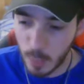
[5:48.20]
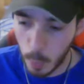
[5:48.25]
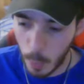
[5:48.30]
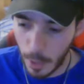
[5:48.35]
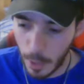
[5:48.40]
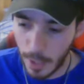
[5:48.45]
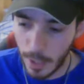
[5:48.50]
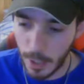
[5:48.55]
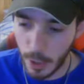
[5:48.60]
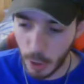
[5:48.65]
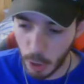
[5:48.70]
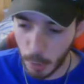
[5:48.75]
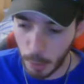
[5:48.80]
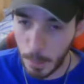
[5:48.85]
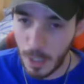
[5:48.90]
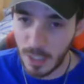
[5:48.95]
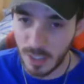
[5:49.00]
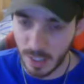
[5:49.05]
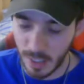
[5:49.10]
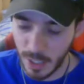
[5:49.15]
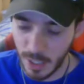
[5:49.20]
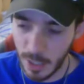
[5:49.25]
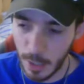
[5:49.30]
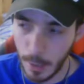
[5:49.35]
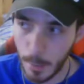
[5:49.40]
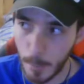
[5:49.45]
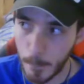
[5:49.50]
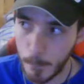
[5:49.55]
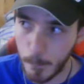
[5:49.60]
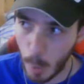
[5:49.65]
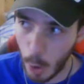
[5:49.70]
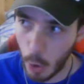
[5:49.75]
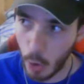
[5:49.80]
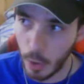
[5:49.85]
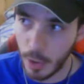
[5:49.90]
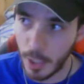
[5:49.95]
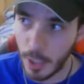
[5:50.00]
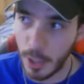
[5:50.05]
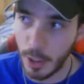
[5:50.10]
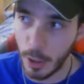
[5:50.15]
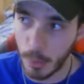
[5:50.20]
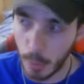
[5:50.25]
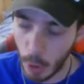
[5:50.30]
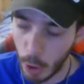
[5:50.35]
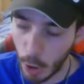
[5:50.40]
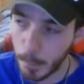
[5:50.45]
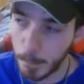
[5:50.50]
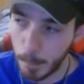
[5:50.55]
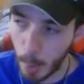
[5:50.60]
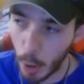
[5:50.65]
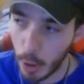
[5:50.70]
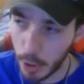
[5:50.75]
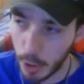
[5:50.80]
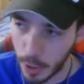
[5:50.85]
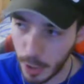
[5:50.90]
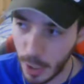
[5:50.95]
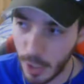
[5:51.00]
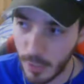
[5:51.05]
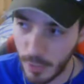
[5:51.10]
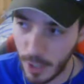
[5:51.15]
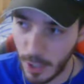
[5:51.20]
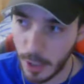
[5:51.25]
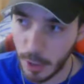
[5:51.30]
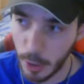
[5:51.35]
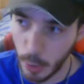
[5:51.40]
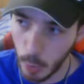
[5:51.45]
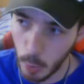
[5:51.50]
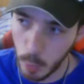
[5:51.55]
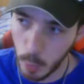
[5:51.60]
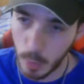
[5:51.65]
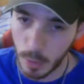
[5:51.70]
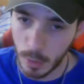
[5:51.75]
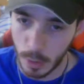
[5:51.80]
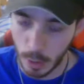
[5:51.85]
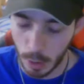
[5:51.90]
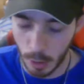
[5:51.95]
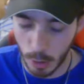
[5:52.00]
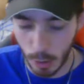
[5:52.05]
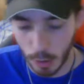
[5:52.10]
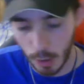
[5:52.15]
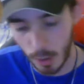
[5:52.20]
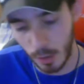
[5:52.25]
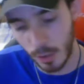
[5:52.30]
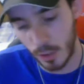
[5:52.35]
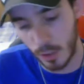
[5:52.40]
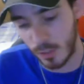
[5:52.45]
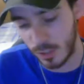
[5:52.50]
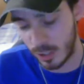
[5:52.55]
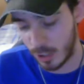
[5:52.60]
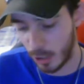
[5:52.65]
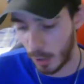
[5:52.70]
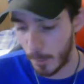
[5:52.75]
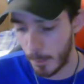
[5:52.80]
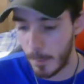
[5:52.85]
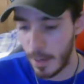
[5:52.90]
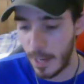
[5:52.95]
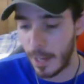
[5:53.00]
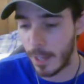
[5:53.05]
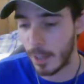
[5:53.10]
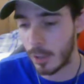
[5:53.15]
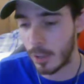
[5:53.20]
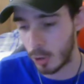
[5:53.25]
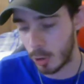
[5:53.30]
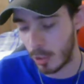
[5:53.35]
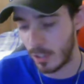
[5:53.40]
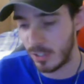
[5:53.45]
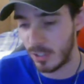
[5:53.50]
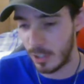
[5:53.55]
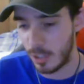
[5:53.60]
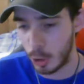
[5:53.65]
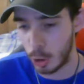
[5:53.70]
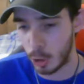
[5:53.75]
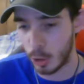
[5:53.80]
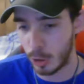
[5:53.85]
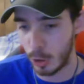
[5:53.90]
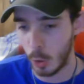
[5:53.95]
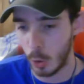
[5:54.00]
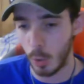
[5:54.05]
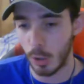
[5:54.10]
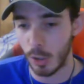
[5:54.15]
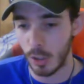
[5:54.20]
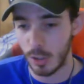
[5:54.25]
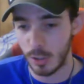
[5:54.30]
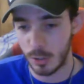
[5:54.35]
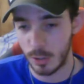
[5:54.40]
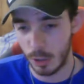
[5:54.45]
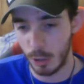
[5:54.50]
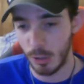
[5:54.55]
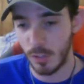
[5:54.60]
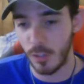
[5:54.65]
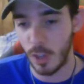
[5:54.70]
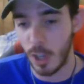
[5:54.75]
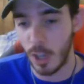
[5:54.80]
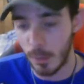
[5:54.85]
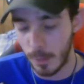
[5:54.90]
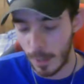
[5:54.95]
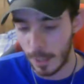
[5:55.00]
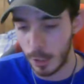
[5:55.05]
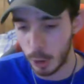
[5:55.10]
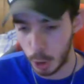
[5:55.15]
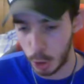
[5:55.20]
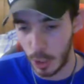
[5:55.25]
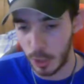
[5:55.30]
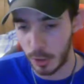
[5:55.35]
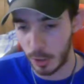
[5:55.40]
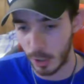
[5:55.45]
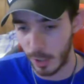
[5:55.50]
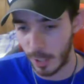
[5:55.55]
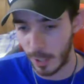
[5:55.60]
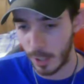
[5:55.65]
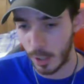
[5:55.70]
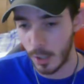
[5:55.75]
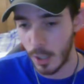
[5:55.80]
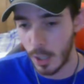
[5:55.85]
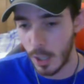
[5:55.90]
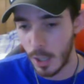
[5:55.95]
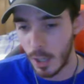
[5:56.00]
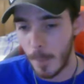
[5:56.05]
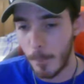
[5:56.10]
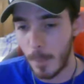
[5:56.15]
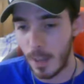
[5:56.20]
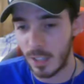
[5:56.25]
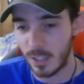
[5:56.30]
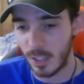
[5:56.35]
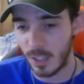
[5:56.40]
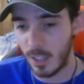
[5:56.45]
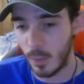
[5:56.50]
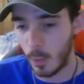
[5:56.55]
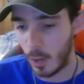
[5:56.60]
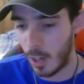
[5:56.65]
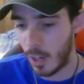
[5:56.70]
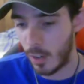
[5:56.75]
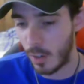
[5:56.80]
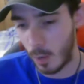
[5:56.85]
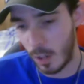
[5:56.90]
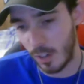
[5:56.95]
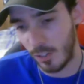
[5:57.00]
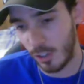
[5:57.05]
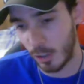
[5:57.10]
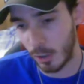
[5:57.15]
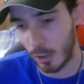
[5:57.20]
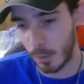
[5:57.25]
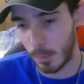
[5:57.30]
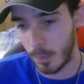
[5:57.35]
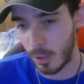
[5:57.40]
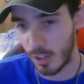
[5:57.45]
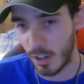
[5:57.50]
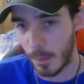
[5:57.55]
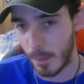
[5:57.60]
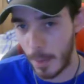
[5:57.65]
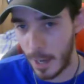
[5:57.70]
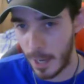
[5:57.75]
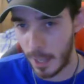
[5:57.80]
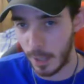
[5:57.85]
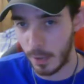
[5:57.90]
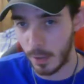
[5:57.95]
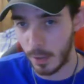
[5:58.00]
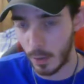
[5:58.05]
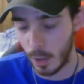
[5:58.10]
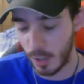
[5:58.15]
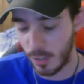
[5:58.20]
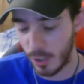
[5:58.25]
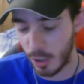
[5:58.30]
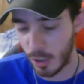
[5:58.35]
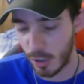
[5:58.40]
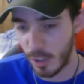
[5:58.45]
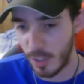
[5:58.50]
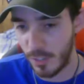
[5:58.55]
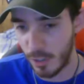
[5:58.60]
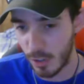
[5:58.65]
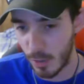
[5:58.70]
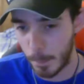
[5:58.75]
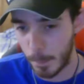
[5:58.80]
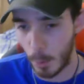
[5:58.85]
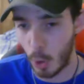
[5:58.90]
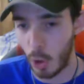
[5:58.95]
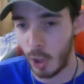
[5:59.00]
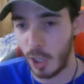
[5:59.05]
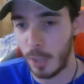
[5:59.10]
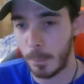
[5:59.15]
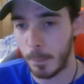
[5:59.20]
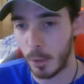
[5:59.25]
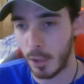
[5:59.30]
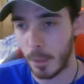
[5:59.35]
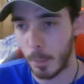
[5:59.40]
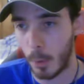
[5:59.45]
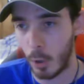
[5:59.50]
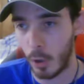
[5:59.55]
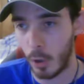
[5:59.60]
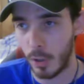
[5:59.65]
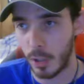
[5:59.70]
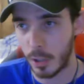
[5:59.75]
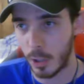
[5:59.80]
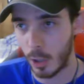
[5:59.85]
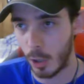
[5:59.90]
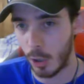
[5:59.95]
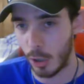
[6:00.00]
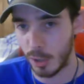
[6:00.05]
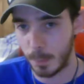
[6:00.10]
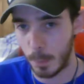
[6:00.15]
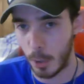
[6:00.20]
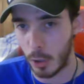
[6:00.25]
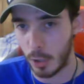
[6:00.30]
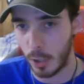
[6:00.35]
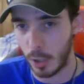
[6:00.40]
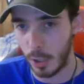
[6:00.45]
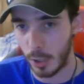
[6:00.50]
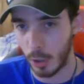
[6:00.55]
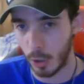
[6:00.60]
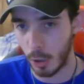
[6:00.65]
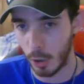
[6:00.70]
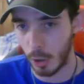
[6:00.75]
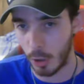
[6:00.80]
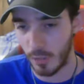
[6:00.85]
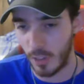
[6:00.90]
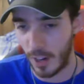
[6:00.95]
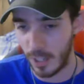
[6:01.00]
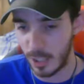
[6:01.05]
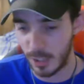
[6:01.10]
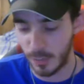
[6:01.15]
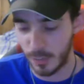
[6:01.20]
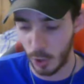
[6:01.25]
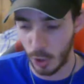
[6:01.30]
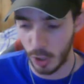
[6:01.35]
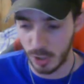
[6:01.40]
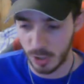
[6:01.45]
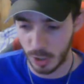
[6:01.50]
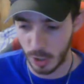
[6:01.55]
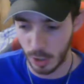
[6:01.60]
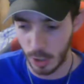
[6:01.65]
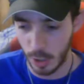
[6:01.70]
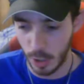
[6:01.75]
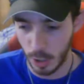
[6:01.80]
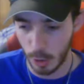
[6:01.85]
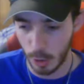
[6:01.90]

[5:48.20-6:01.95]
where you're basically born in the wrong body, and then some may transition to the right gender, like basically where if you're a man, if you're a boy but you're born in a girl's body, or vice versa,